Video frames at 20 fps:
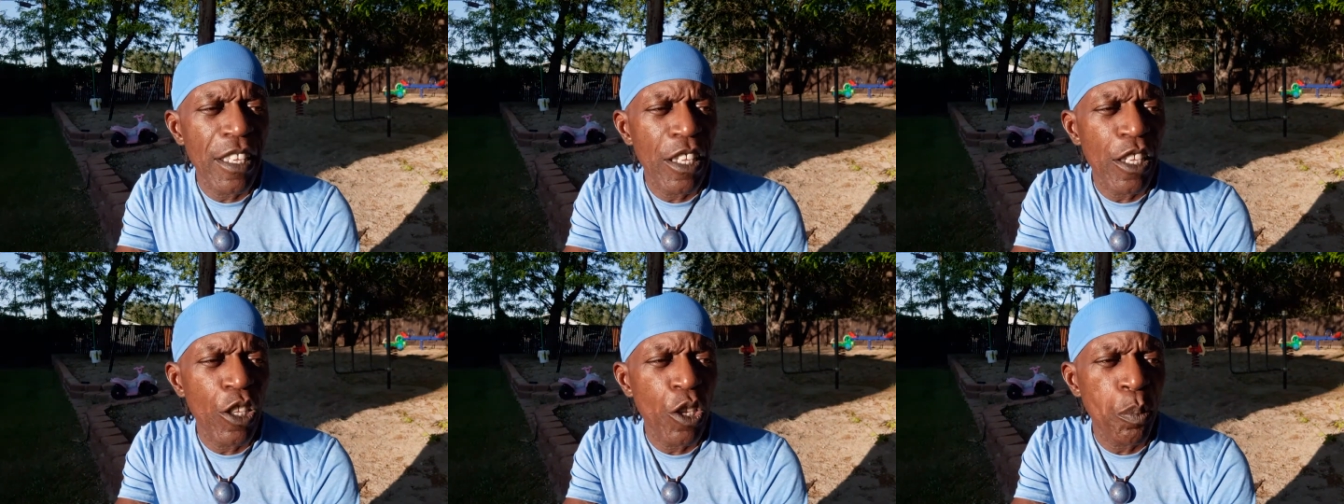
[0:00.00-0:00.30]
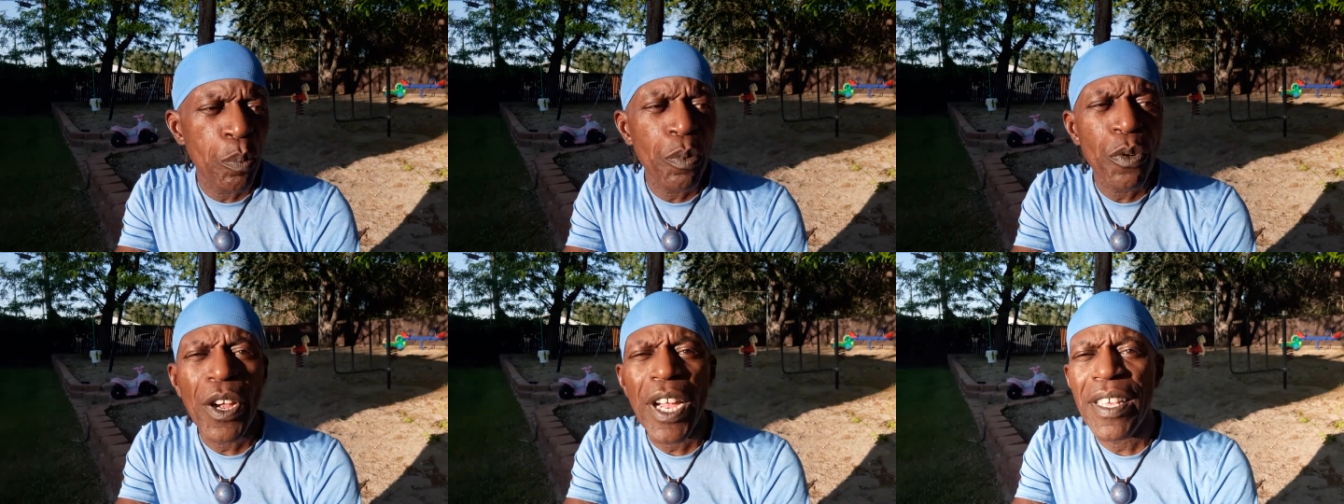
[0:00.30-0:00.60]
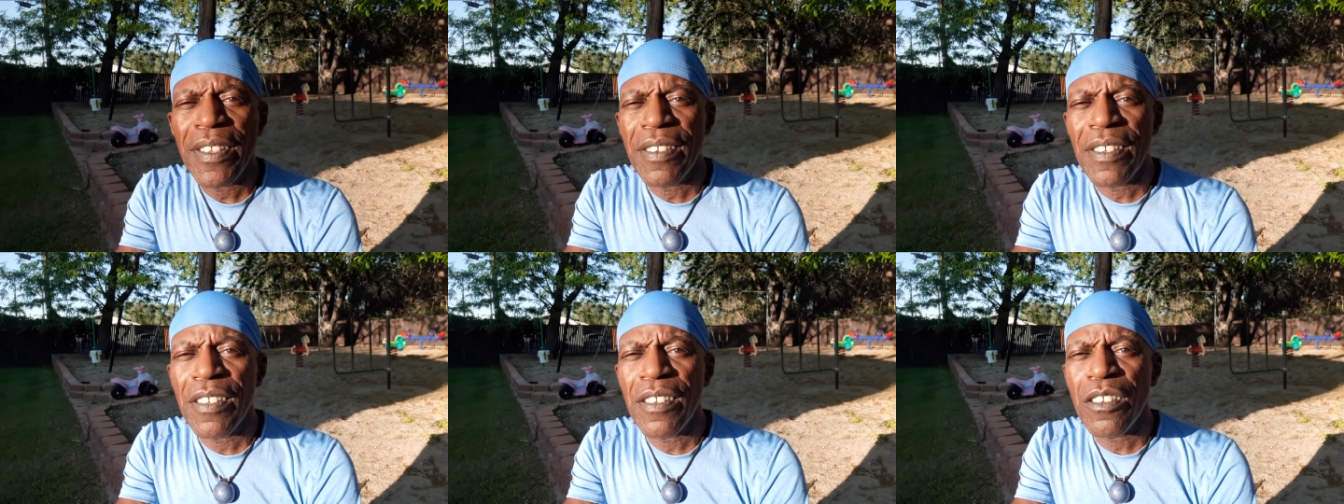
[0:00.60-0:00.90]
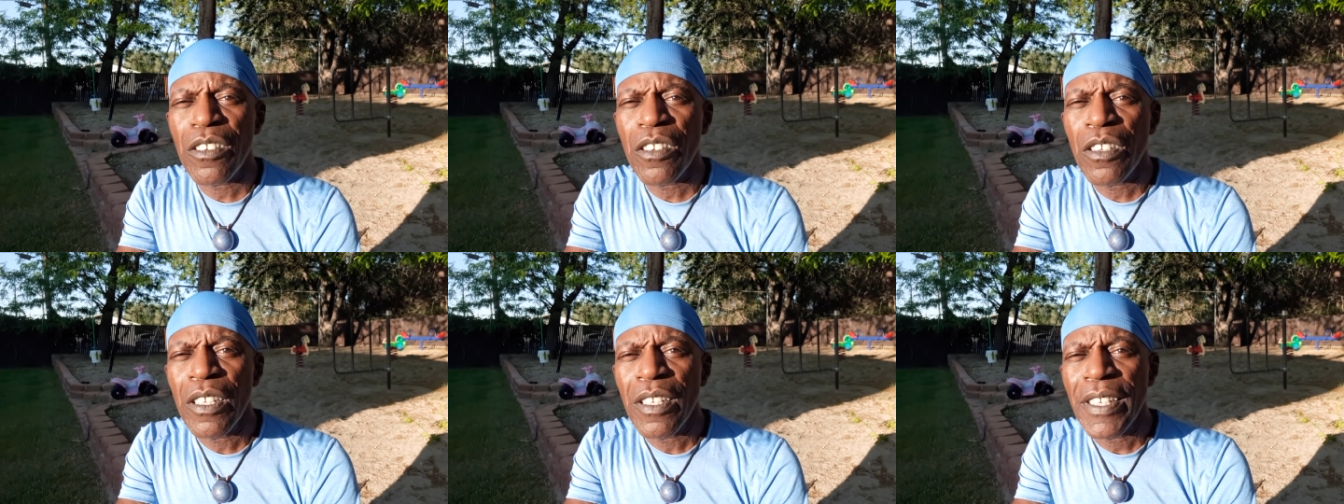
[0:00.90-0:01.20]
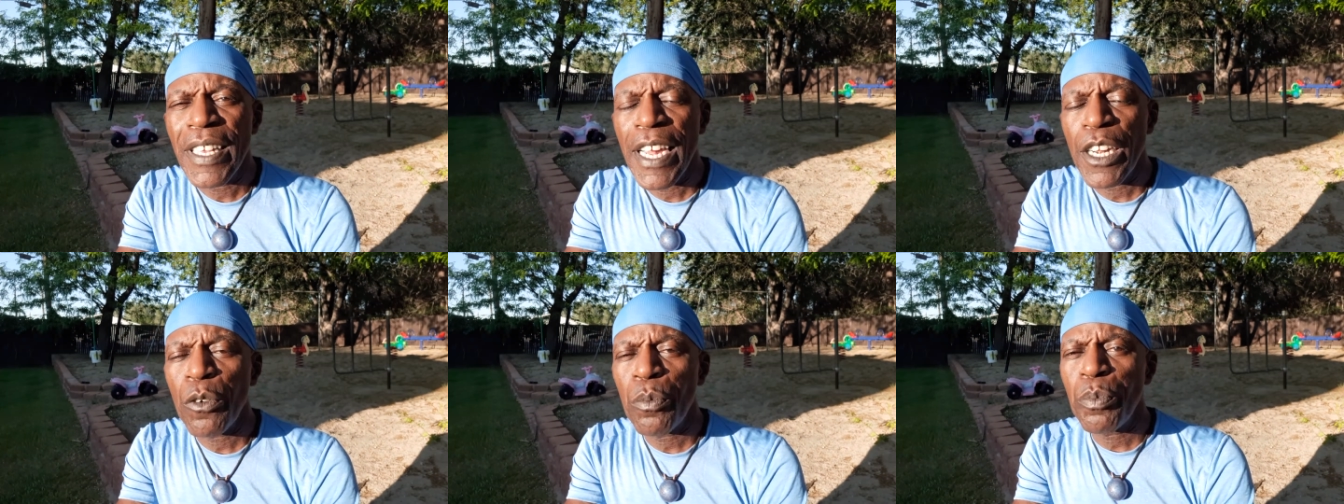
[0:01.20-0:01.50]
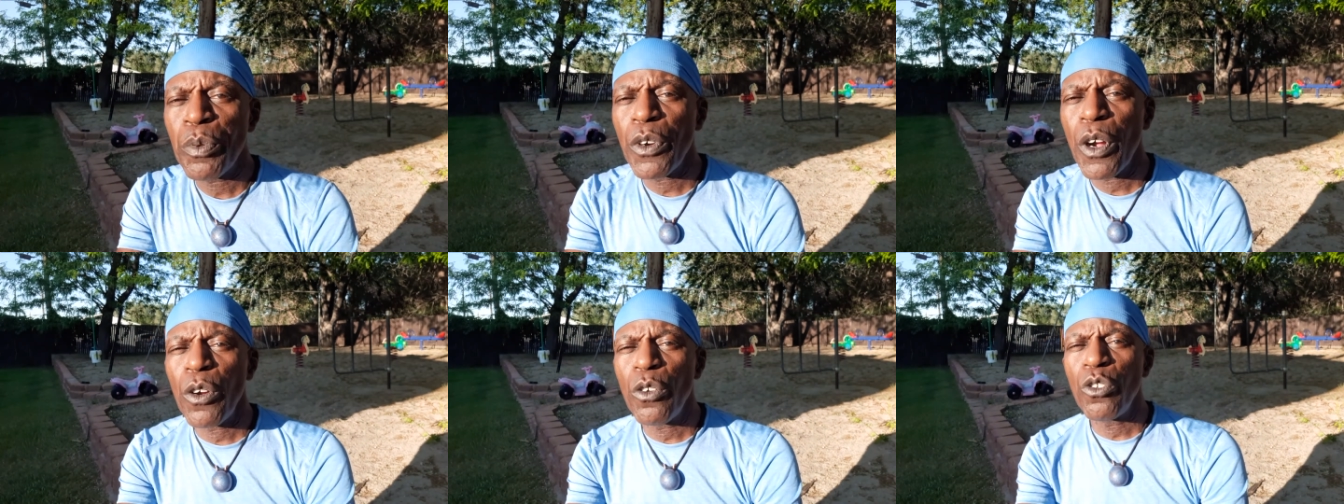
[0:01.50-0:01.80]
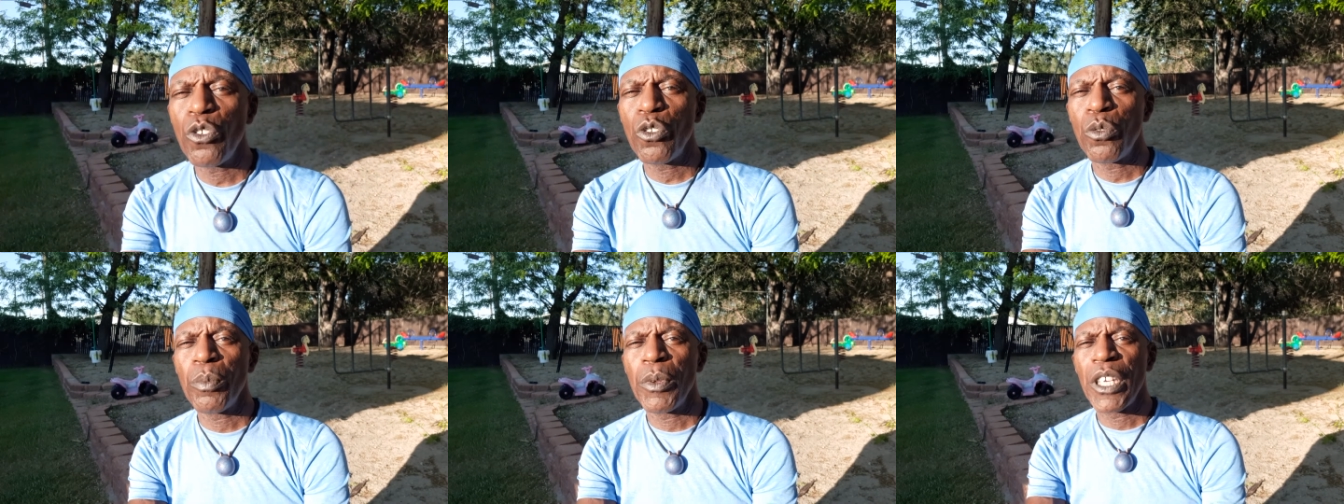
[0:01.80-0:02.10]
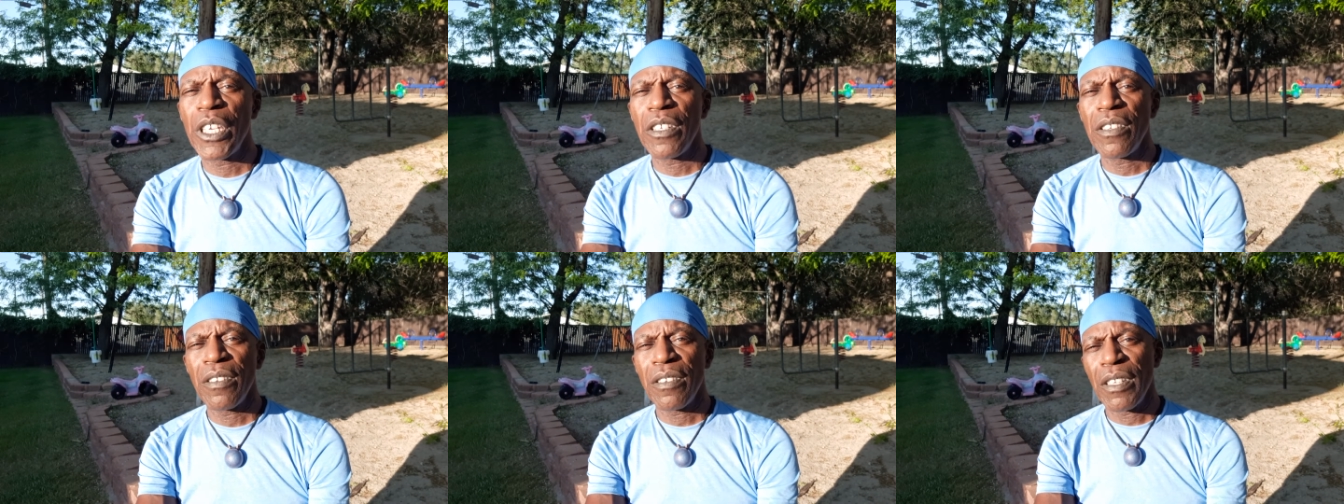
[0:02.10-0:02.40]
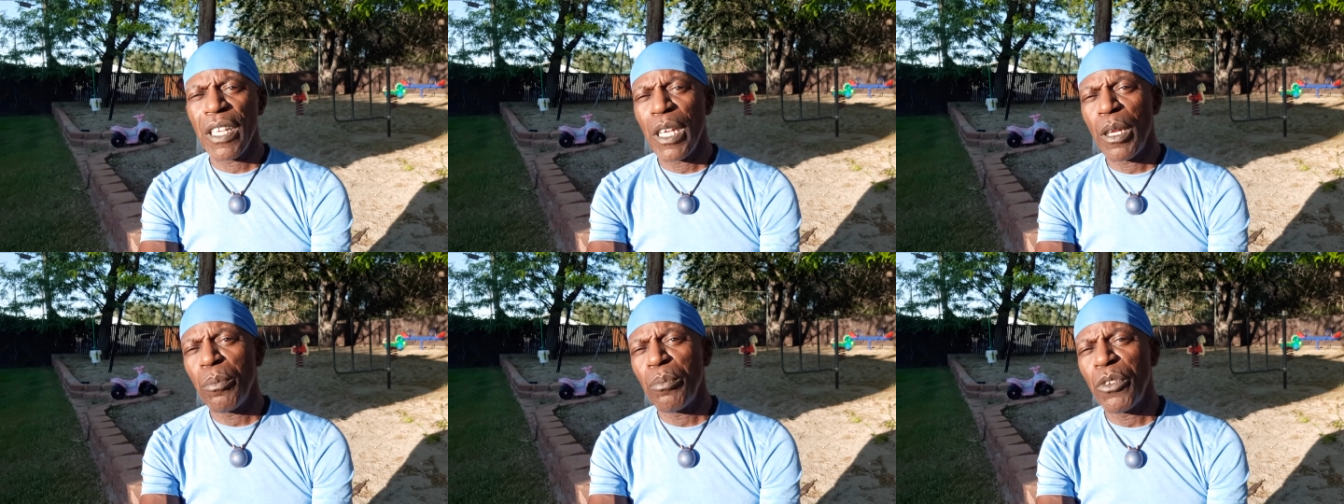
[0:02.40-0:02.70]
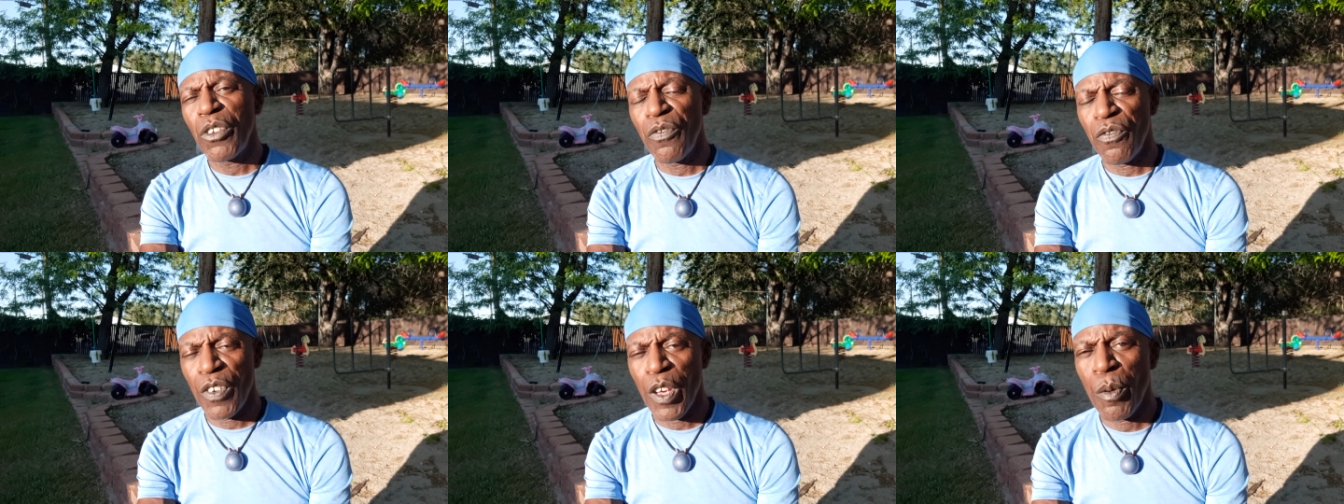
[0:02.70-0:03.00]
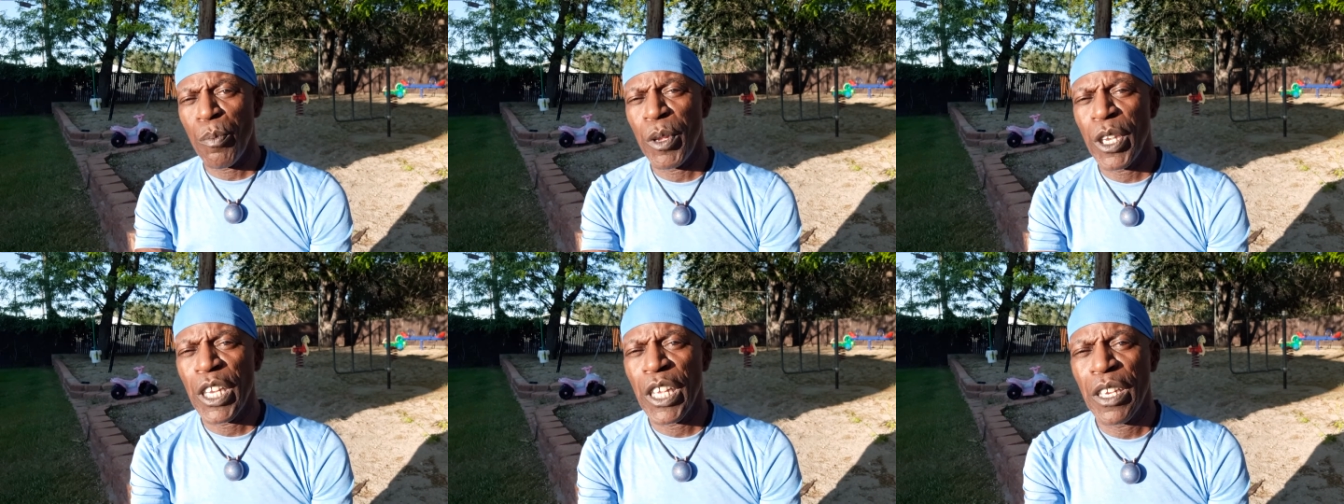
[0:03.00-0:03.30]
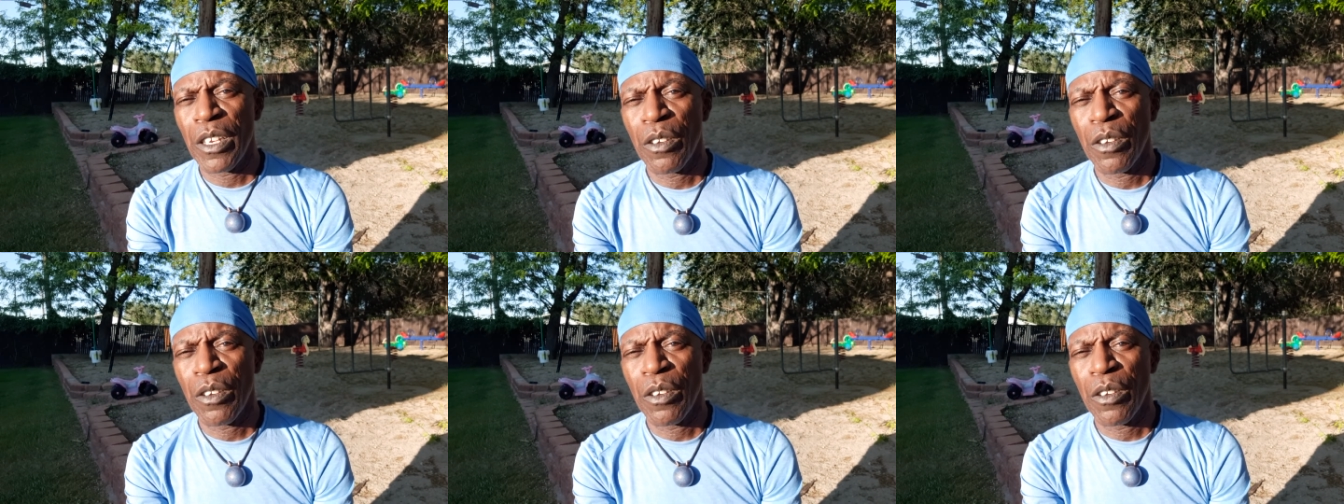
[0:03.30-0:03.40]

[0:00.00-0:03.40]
the presence that approached me seemed feminine.